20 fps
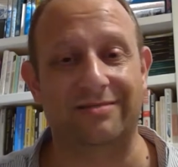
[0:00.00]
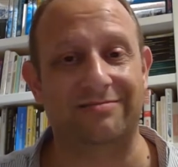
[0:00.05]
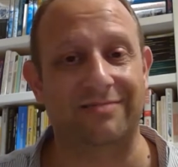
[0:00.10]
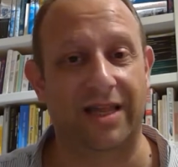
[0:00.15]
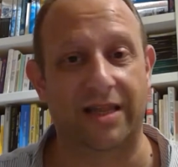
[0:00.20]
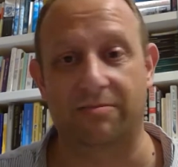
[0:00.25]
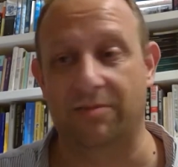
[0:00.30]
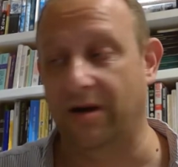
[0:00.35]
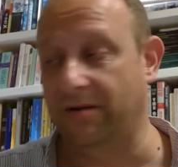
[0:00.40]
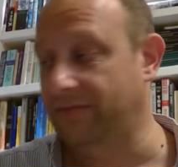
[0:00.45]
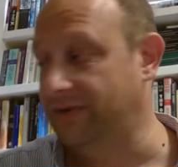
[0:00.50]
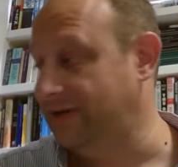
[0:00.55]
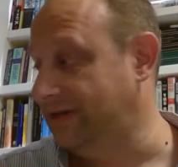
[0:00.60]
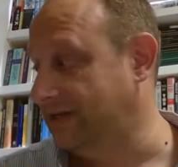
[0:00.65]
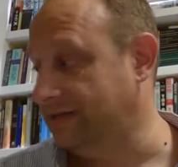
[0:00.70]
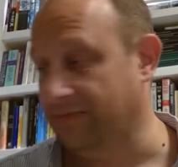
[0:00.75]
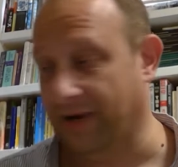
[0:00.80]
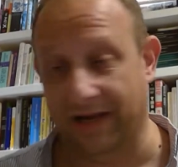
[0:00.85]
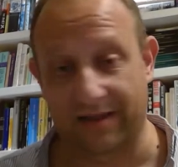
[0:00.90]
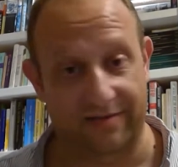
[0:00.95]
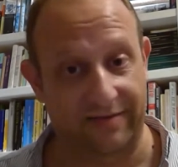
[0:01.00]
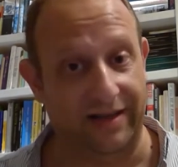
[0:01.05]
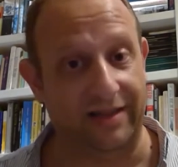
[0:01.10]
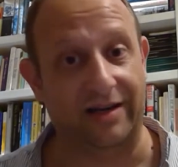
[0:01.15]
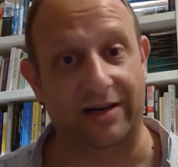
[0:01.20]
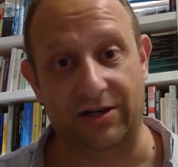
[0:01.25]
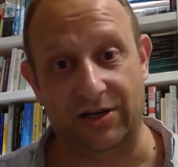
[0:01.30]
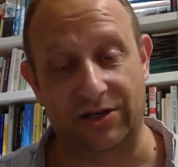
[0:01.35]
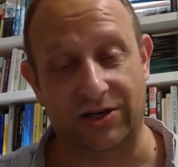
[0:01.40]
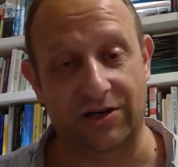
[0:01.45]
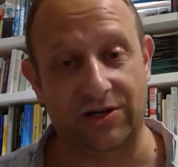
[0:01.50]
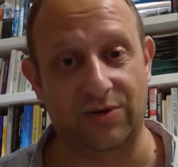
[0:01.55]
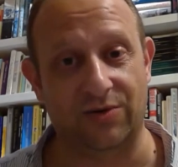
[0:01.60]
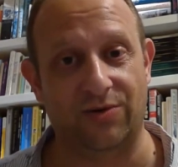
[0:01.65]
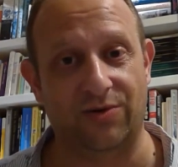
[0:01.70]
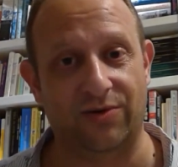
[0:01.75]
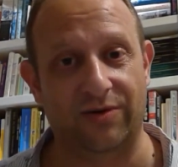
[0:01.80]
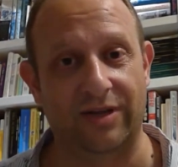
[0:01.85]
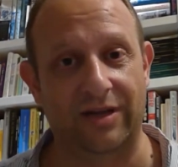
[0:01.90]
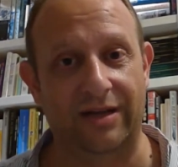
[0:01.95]
despite the fact that I just showed you all.
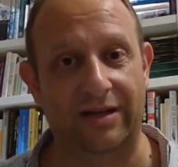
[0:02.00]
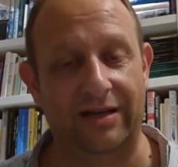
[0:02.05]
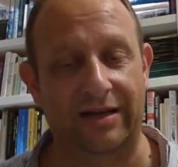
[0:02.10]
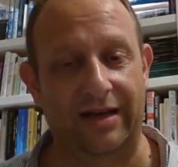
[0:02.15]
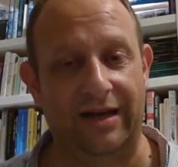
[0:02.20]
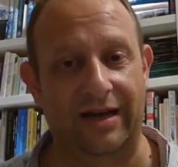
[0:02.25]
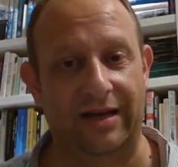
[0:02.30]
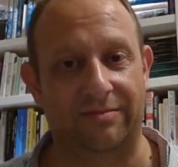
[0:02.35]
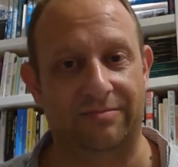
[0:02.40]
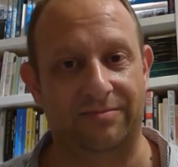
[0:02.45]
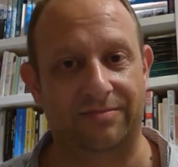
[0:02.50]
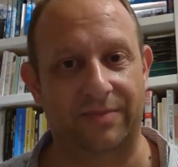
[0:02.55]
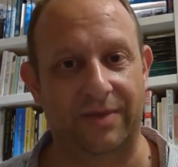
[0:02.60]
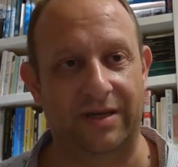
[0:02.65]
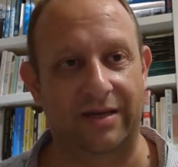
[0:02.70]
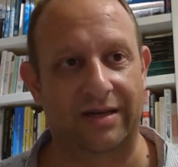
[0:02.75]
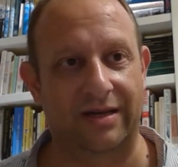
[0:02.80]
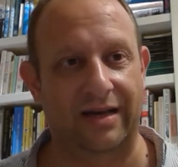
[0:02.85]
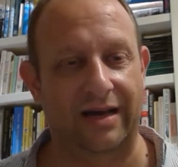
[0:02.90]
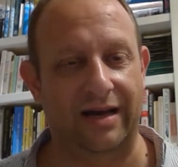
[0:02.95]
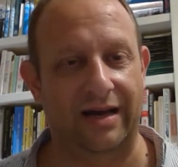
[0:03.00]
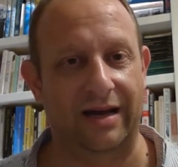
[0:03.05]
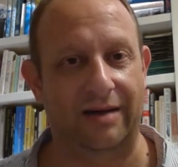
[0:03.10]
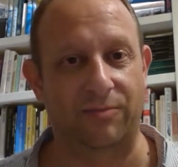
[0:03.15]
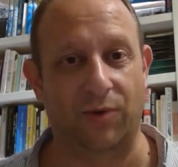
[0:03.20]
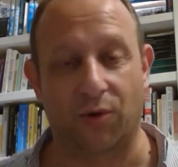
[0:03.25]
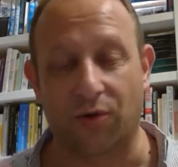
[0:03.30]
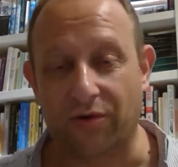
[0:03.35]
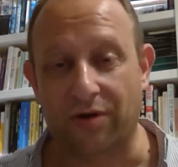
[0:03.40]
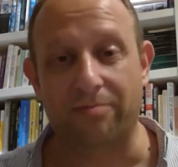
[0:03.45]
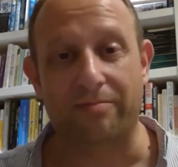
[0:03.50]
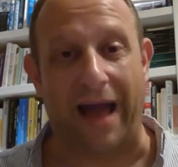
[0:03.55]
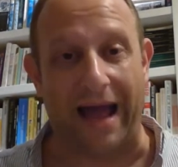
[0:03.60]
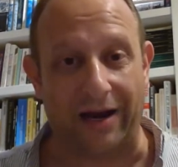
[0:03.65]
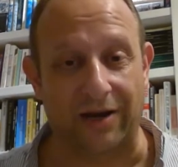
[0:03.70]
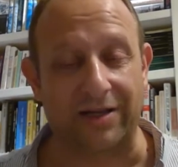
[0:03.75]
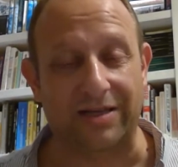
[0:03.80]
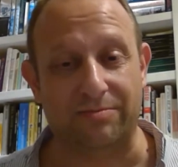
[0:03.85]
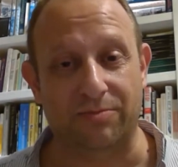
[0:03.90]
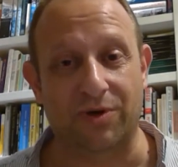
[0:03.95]
I'm not ordering backlist books at
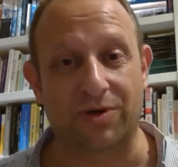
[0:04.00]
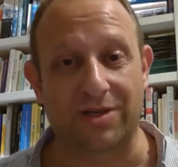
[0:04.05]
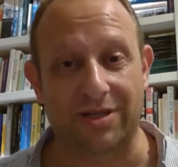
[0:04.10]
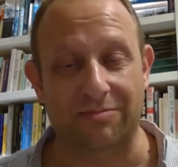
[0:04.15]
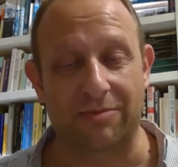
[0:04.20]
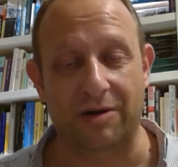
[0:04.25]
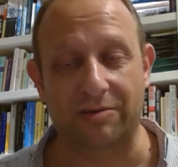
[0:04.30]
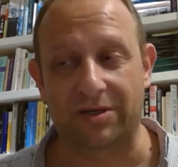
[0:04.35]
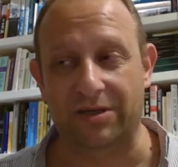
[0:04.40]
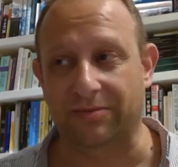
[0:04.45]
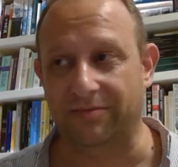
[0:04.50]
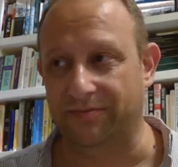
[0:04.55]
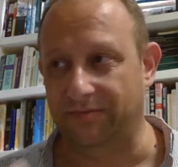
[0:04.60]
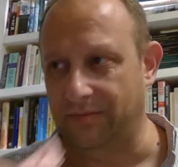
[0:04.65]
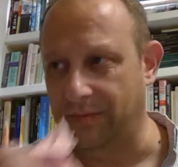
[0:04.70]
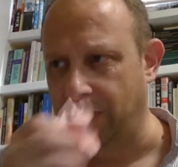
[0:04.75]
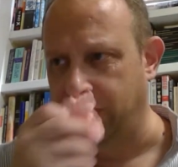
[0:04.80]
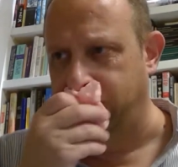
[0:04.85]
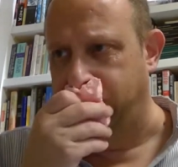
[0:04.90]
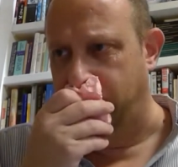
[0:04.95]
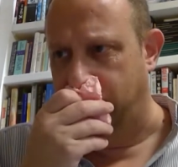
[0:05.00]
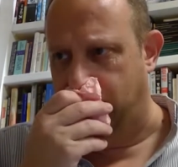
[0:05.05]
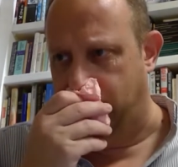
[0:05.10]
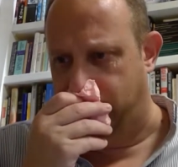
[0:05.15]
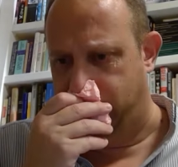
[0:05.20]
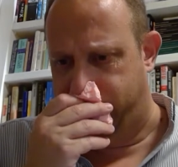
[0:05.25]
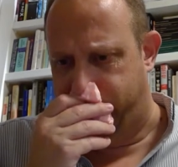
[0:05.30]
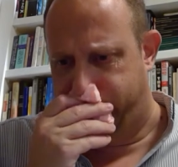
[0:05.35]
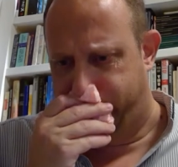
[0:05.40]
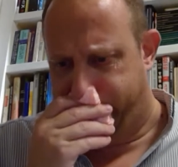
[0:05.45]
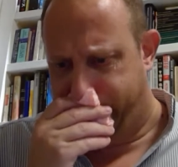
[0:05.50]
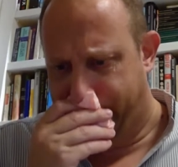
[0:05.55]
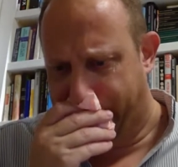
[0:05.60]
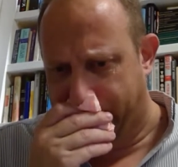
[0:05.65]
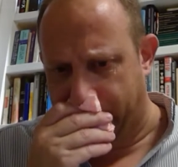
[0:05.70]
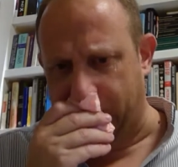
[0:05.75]
the moment. Excuse me.